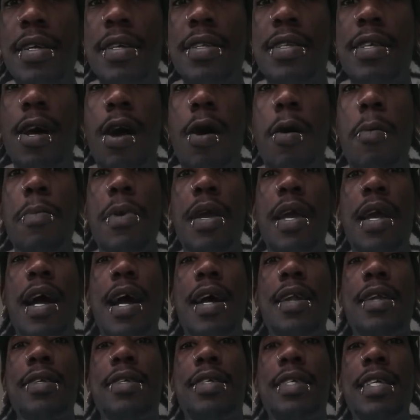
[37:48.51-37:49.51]
Tell me
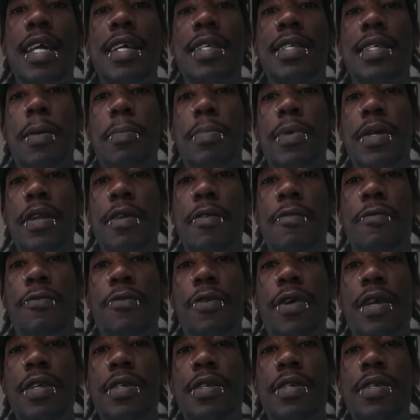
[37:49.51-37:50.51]
how to say something in
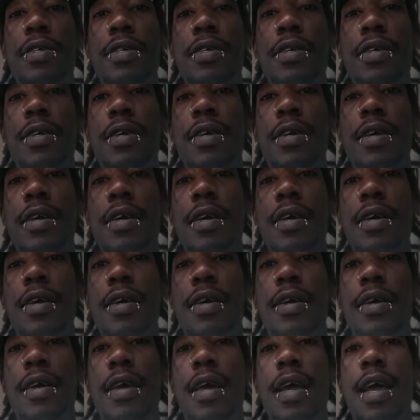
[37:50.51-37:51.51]
French.
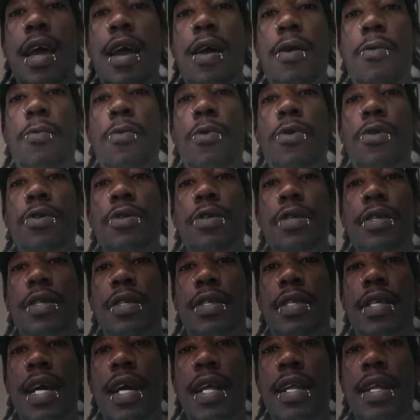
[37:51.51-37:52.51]
Edward
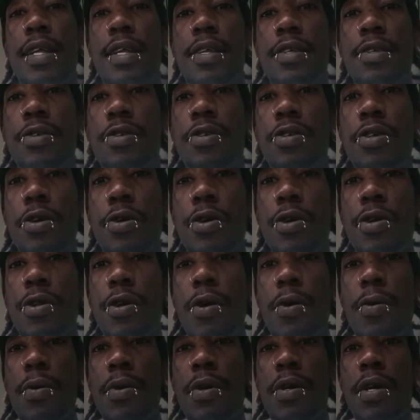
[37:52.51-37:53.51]
said, so you
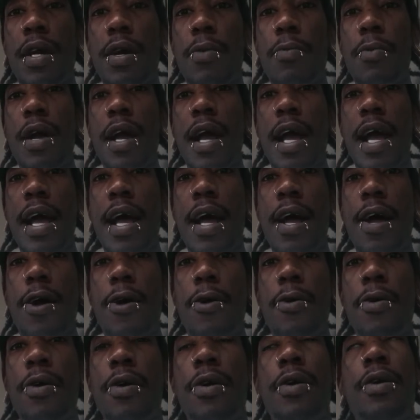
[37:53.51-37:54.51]
don't cut with
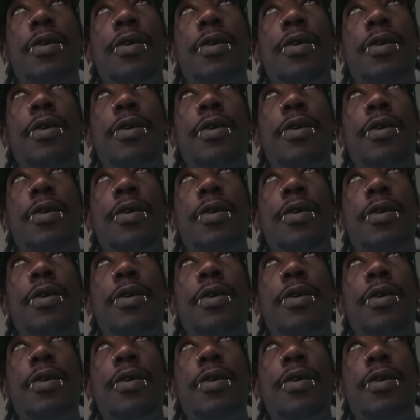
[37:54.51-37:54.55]
Al.